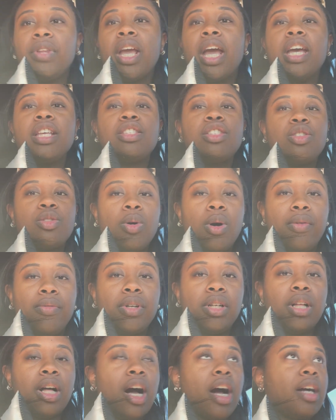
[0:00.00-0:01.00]
It's twelve
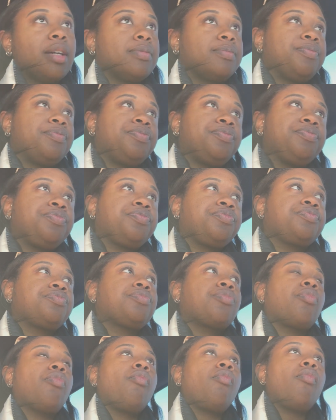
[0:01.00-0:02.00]
o'clock
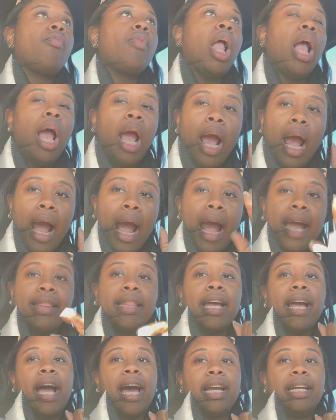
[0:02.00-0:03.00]
and
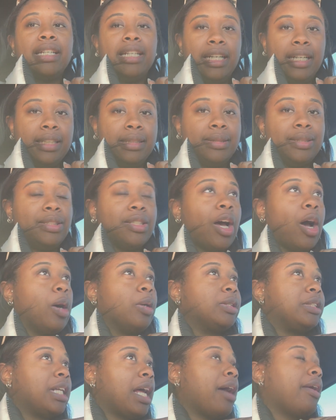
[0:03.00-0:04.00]
they got it done. So
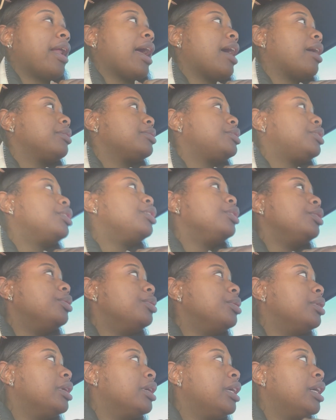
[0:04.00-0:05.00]
shout out
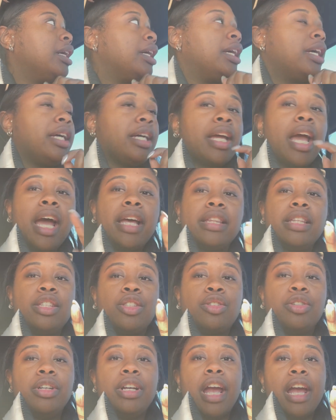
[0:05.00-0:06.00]
to Kathy's
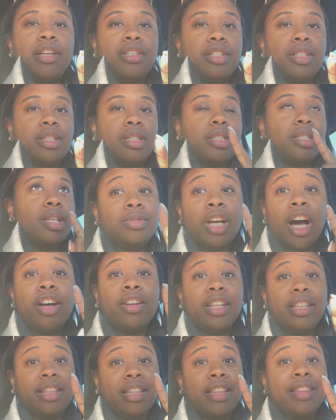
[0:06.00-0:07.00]
Creations. Y'all
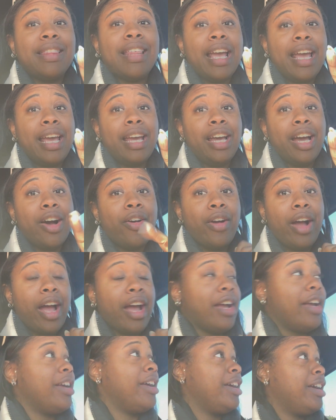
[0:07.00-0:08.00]
did the thing,
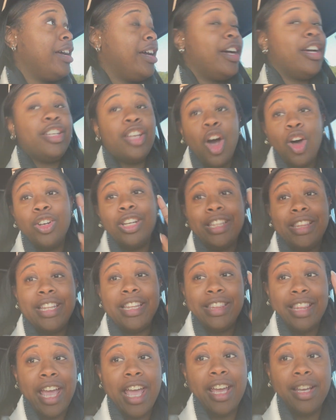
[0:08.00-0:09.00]
okay? Y'all did the
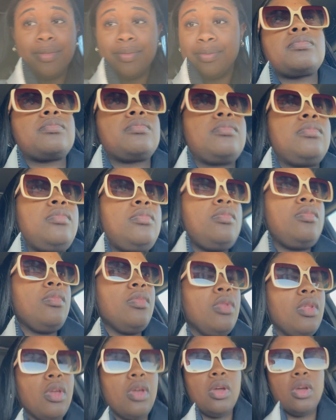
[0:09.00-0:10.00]
thing.
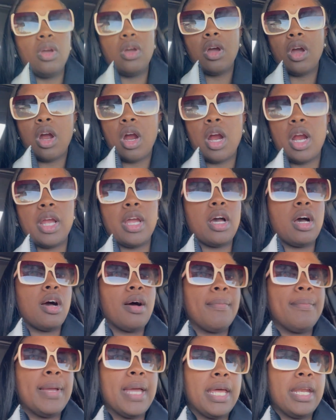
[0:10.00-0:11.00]
All right, y'all,
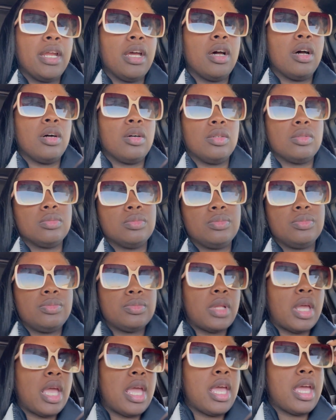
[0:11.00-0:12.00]
I'm headed
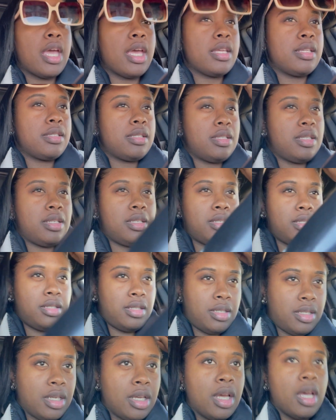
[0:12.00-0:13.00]
home and
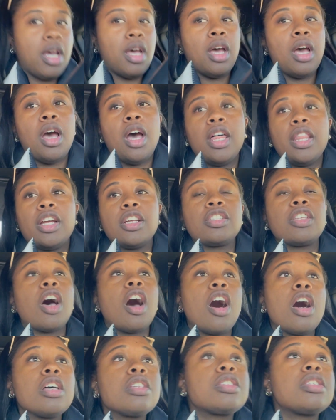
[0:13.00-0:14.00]
there's
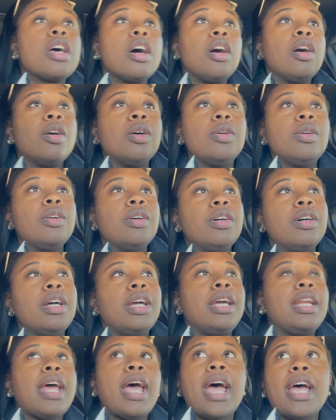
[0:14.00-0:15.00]
also,
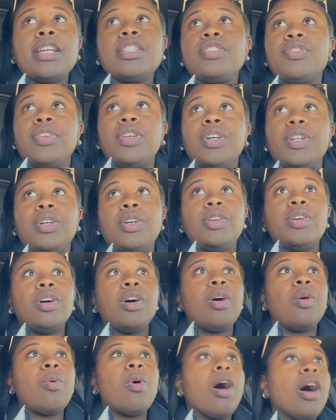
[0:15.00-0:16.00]
in Asheville,
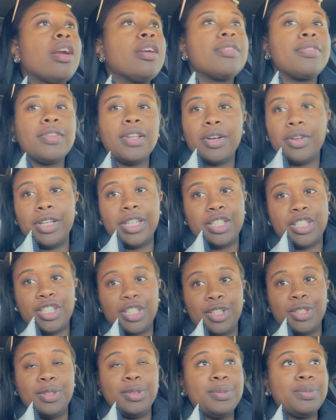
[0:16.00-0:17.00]
a water flow
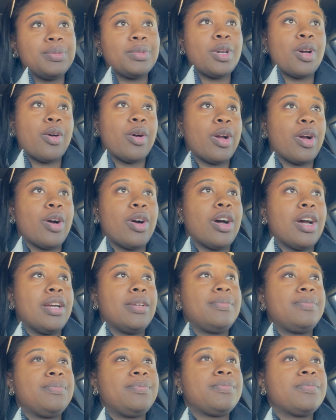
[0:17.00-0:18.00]
issue going on,
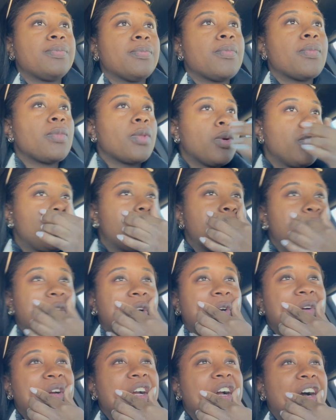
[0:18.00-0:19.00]
which is
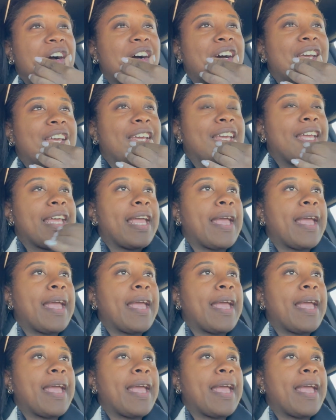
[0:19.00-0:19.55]
where we're going.